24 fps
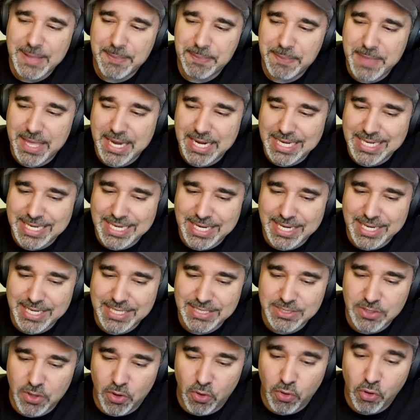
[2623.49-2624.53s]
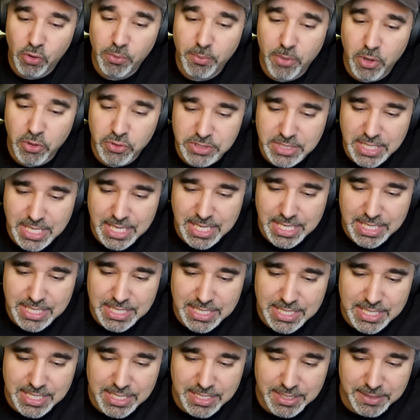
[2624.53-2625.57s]
that it is almost
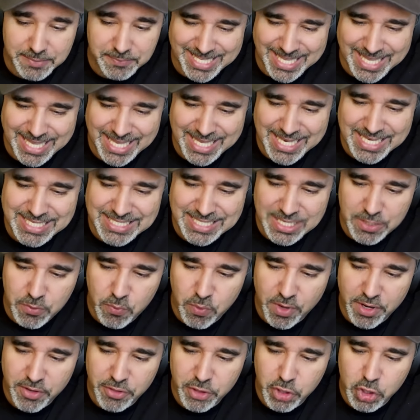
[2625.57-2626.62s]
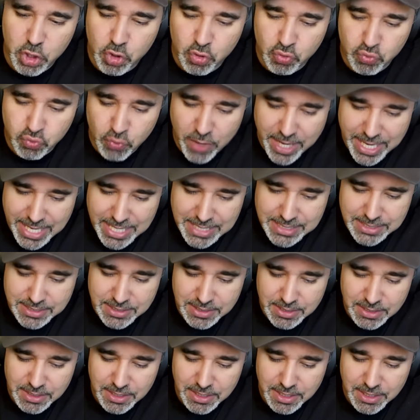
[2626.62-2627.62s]
in it is like one of the great